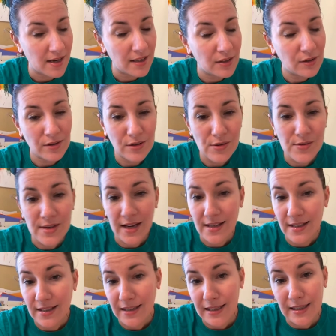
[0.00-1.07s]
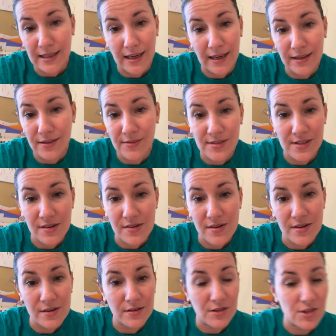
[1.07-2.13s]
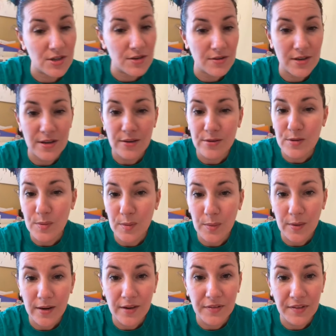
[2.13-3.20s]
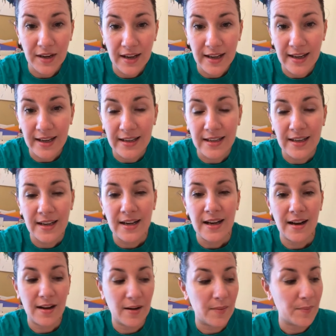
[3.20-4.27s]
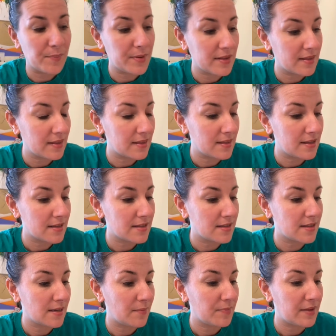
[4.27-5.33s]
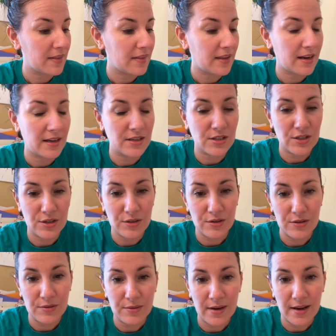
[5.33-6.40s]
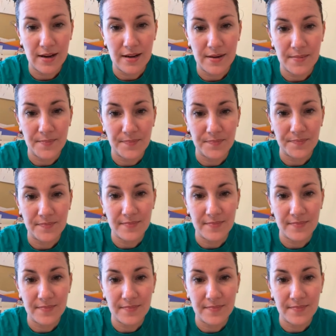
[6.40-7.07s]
You can use any kind of cereal. Cheerios would work fine, um, but this is something that I do um,